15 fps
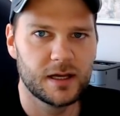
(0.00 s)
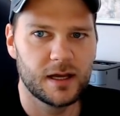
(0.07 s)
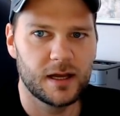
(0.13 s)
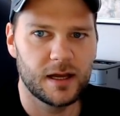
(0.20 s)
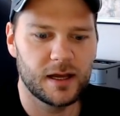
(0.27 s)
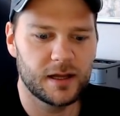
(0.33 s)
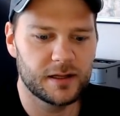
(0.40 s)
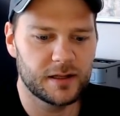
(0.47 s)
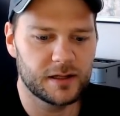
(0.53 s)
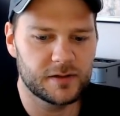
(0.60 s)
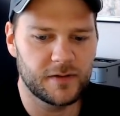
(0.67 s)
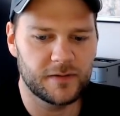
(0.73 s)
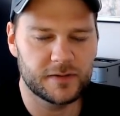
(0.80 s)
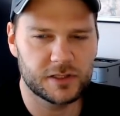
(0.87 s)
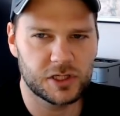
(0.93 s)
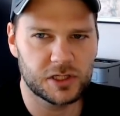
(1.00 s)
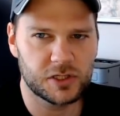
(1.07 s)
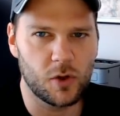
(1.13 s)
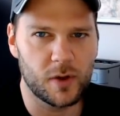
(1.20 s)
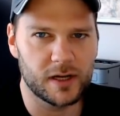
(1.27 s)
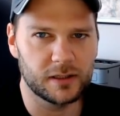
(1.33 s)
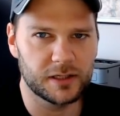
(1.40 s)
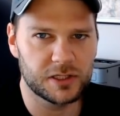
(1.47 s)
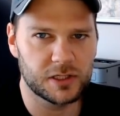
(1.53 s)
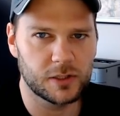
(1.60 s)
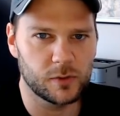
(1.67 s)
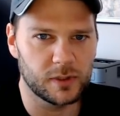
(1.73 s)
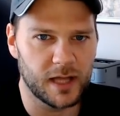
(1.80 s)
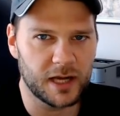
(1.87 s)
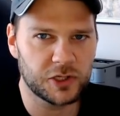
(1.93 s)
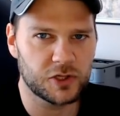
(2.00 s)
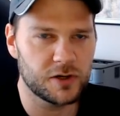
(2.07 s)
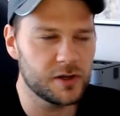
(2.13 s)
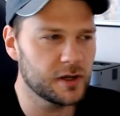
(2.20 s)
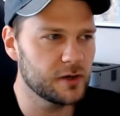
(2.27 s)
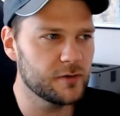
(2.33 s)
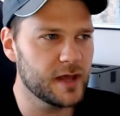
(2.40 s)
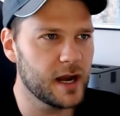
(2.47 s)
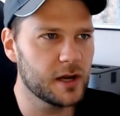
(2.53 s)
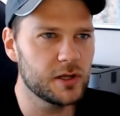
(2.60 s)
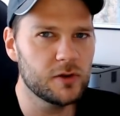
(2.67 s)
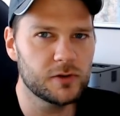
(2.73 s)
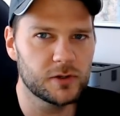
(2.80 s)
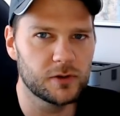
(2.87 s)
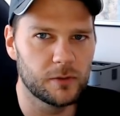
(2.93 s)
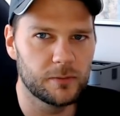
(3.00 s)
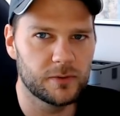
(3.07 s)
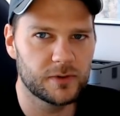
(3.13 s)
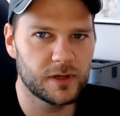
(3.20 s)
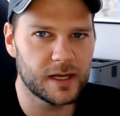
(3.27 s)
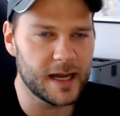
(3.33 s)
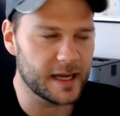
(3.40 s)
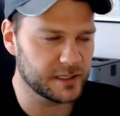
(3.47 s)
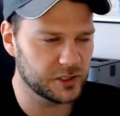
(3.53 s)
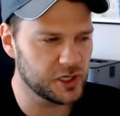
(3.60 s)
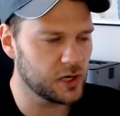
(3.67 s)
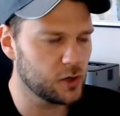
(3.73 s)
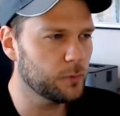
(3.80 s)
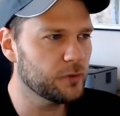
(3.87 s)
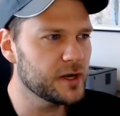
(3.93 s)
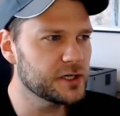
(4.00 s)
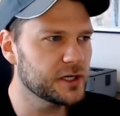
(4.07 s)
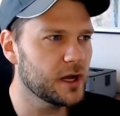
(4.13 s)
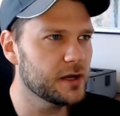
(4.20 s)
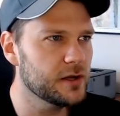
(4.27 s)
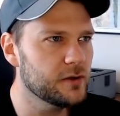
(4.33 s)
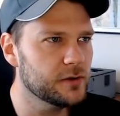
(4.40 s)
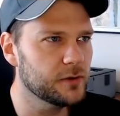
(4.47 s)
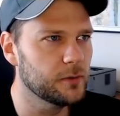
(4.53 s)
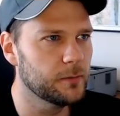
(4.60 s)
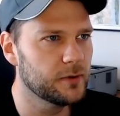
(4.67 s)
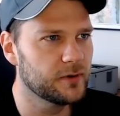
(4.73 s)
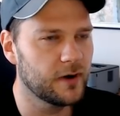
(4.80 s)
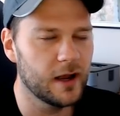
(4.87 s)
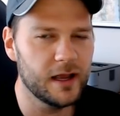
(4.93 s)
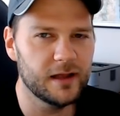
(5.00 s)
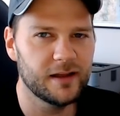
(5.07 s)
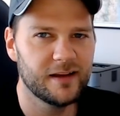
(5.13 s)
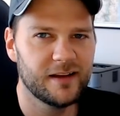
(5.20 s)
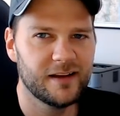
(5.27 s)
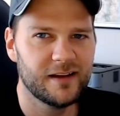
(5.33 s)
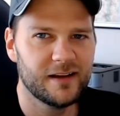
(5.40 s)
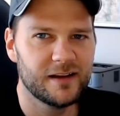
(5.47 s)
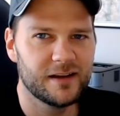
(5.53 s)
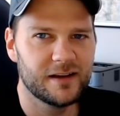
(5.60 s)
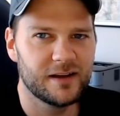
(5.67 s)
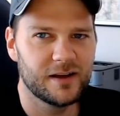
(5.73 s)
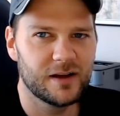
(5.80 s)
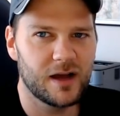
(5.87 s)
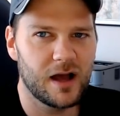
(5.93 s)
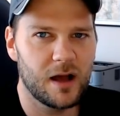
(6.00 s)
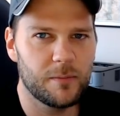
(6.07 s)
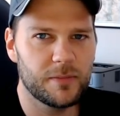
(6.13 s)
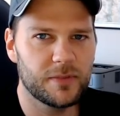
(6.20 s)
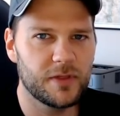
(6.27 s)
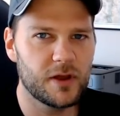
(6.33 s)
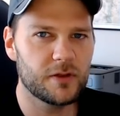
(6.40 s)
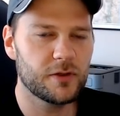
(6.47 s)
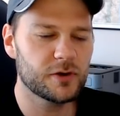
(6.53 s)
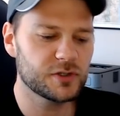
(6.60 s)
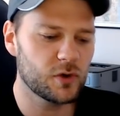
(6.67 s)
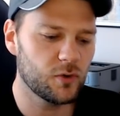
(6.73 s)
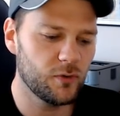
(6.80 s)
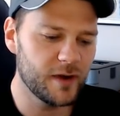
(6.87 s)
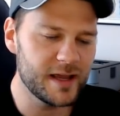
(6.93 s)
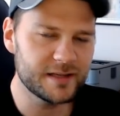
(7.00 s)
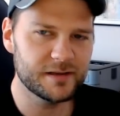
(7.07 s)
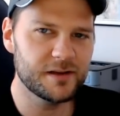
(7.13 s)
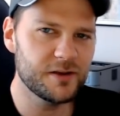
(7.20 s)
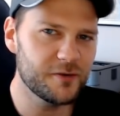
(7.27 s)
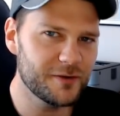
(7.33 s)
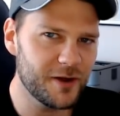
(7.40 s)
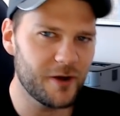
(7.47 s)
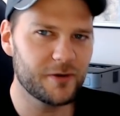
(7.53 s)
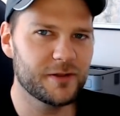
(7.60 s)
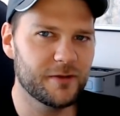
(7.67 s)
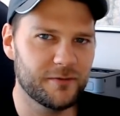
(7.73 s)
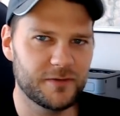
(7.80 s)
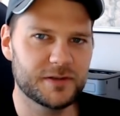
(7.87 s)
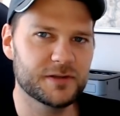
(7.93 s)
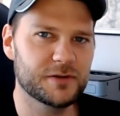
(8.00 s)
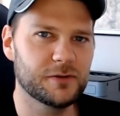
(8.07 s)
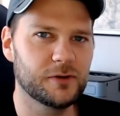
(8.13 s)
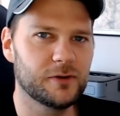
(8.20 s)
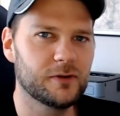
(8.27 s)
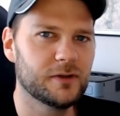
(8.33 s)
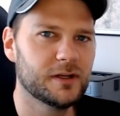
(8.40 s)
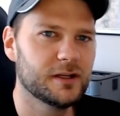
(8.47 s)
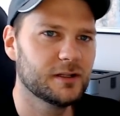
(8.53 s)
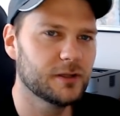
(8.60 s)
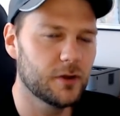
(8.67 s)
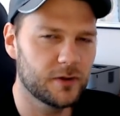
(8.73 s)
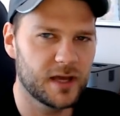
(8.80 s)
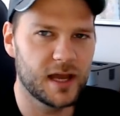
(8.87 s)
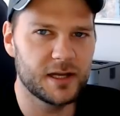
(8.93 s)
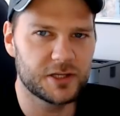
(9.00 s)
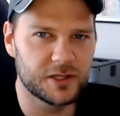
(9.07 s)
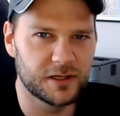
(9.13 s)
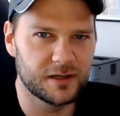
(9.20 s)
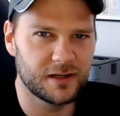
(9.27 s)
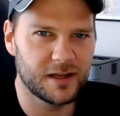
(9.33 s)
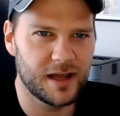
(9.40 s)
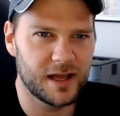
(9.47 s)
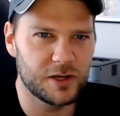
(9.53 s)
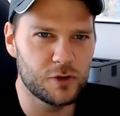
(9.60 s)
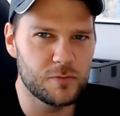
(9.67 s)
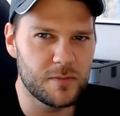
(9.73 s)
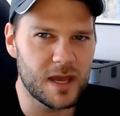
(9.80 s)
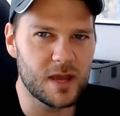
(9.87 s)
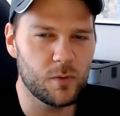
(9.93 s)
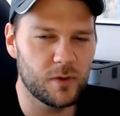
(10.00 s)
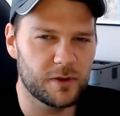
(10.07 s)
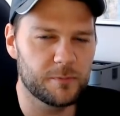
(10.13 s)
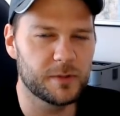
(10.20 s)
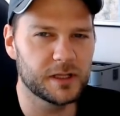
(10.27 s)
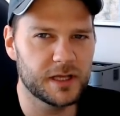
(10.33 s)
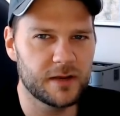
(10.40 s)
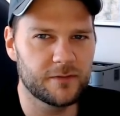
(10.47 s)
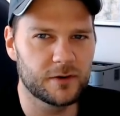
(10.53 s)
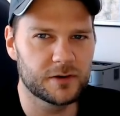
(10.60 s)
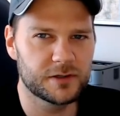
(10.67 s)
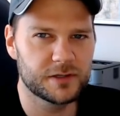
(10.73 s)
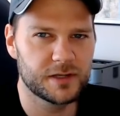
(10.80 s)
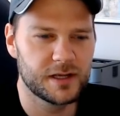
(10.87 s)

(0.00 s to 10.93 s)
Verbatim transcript: if it's just going to listen to a lecture you can do that on youtube you get exegetical preaching on youtube right um, there, there's a reason you go to the physical location and you meet with believers.